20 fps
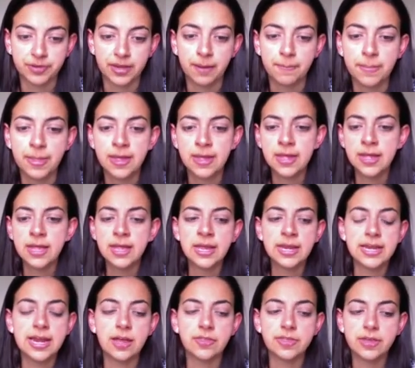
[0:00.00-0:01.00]
Okay?
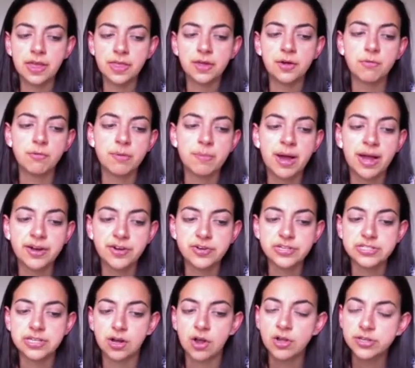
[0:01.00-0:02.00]
Now, the other reminder
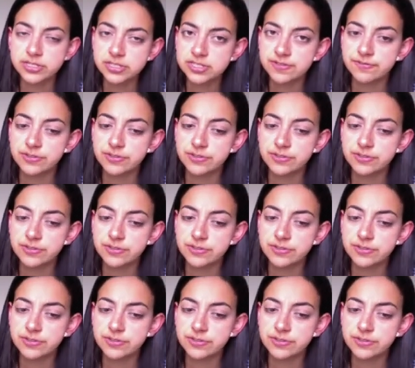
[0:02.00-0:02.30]
is the content